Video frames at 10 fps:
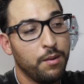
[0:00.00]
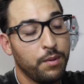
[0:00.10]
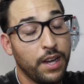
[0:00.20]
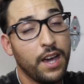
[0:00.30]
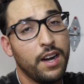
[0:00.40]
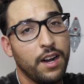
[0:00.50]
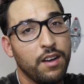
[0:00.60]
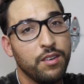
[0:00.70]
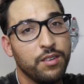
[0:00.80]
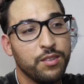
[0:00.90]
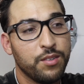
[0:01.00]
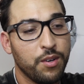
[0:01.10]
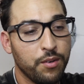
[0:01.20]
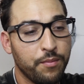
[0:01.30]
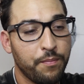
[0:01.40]
I got it out.
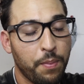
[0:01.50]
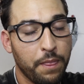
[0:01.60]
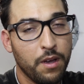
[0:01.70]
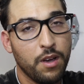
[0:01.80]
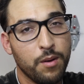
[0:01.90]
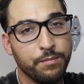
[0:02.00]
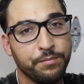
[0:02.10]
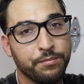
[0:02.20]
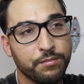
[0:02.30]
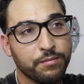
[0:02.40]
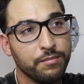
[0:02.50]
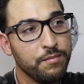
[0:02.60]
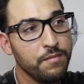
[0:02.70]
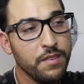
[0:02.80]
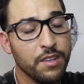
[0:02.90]
So
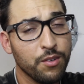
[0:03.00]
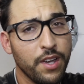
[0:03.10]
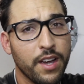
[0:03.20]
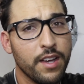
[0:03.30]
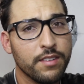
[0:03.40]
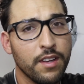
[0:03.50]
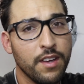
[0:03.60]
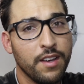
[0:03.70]
so yeah, guys,